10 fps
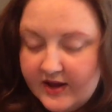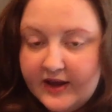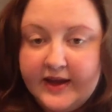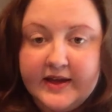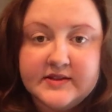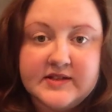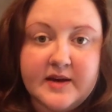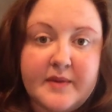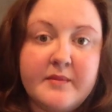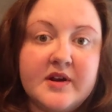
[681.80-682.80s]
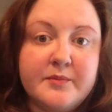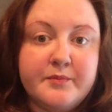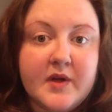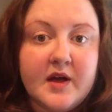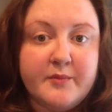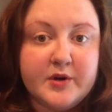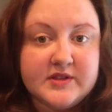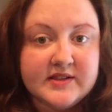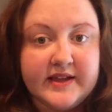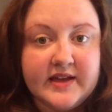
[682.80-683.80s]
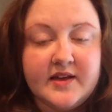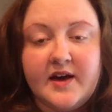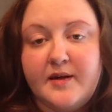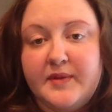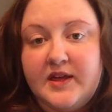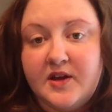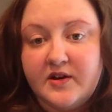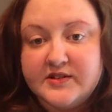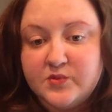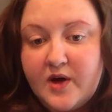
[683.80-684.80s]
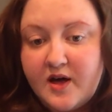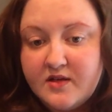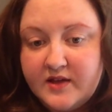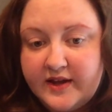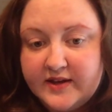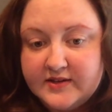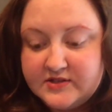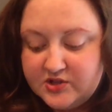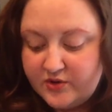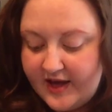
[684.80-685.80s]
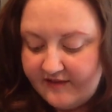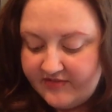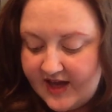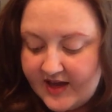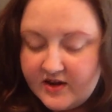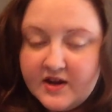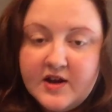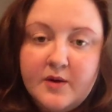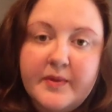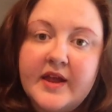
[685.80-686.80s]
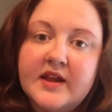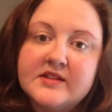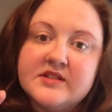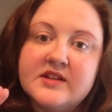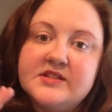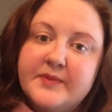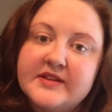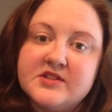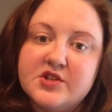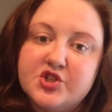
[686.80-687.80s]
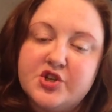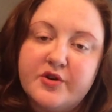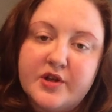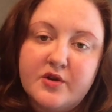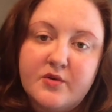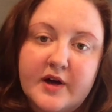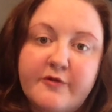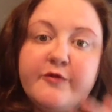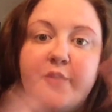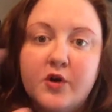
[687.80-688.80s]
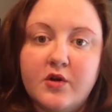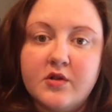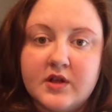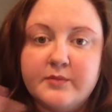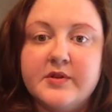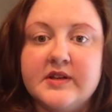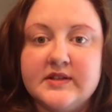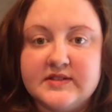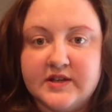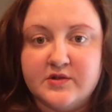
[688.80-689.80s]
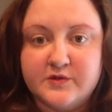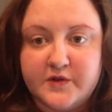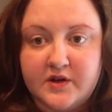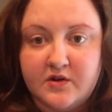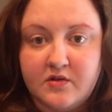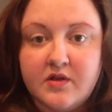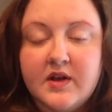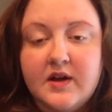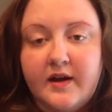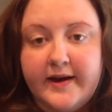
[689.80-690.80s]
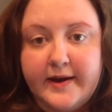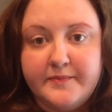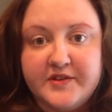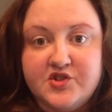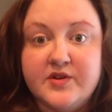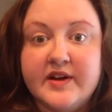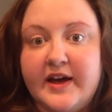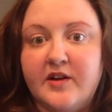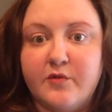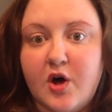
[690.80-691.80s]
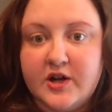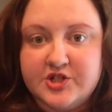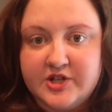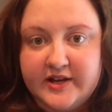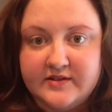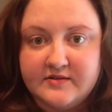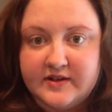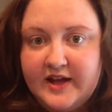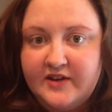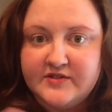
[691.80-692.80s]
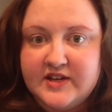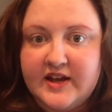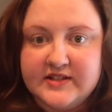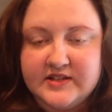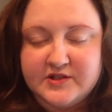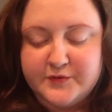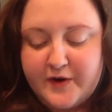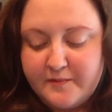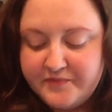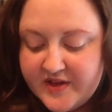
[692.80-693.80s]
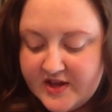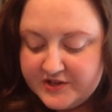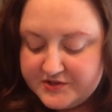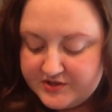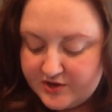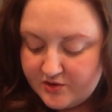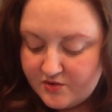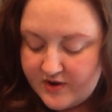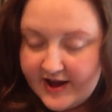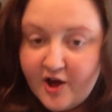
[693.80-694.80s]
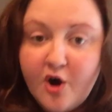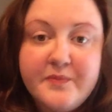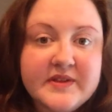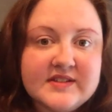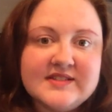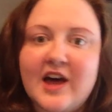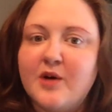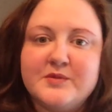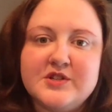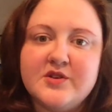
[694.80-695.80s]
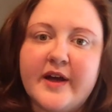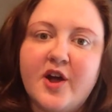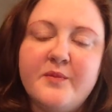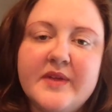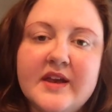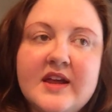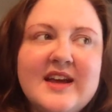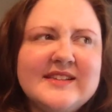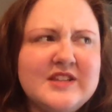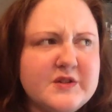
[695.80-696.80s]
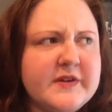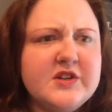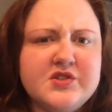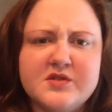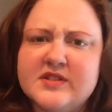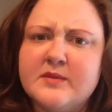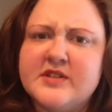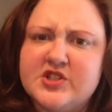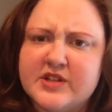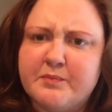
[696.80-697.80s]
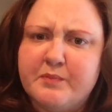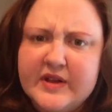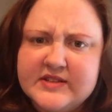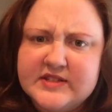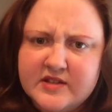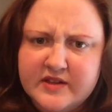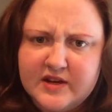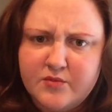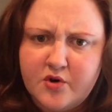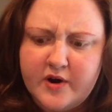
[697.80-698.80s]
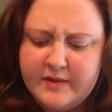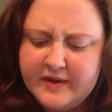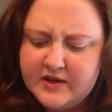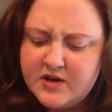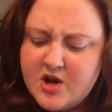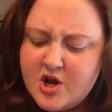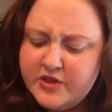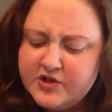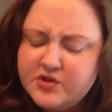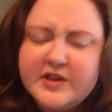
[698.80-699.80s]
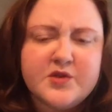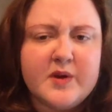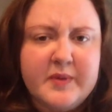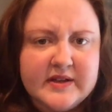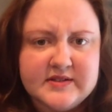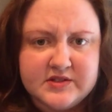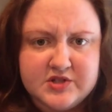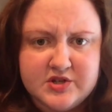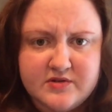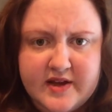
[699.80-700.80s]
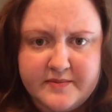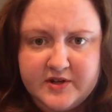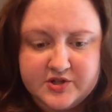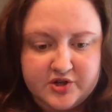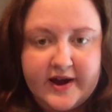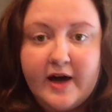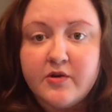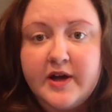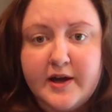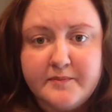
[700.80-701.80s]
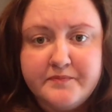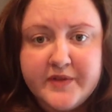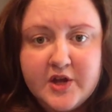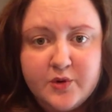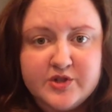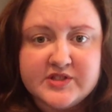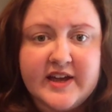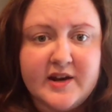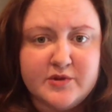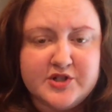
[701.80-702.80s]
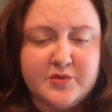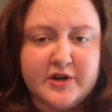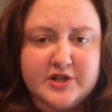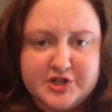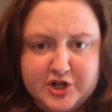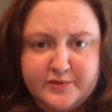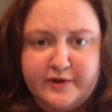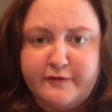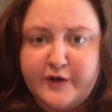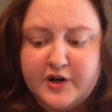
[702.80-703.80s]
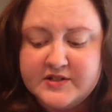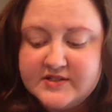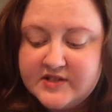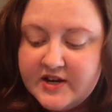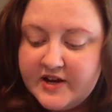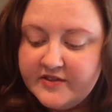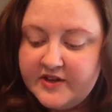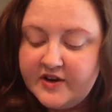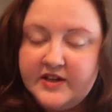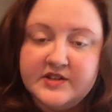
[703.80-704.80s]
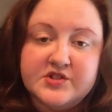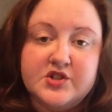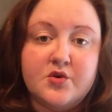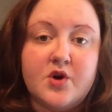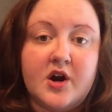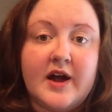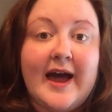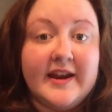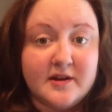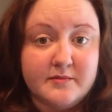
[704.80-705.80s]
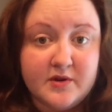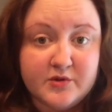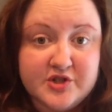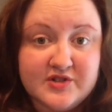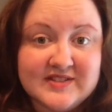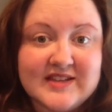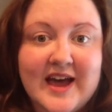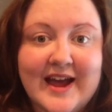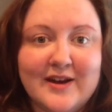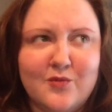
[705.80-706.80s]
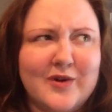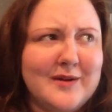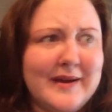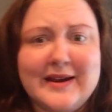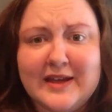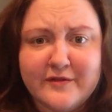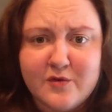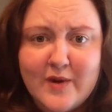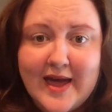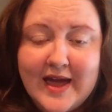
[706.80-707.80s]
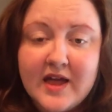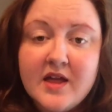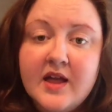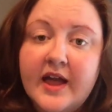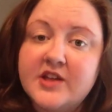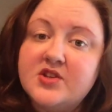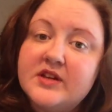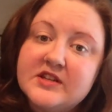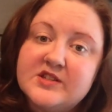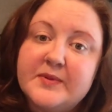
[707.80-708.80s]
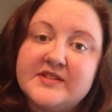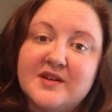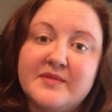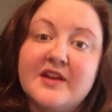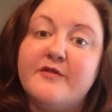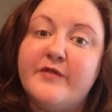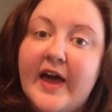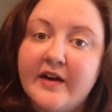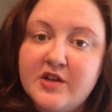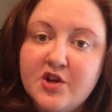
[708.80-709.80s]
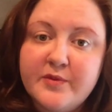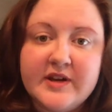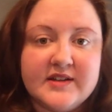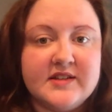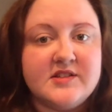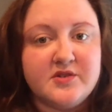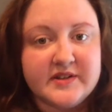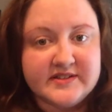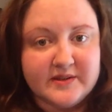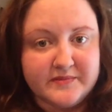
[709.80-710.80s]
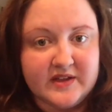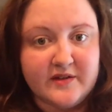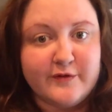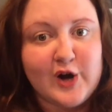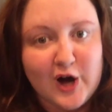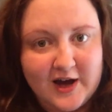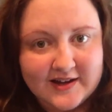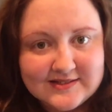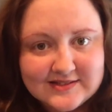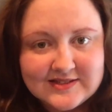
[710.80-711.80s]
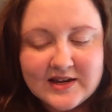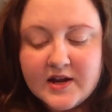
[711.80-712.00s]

And I'm going to put the link here as well, and so you'll have that. But it's going to basically show you a full completed sales funnel that you can kind of watch and kind of take ideas from. So I hope this has helped you. I hope that sales funnels don't seem such a big deal anymore. I mean, there's only 3 pieces to them. There's your outcome, which is kind of what you want to determine first. There is your item, which you decide, what am I going to give away? And you need it to be something of value, but not necessarily something of cost.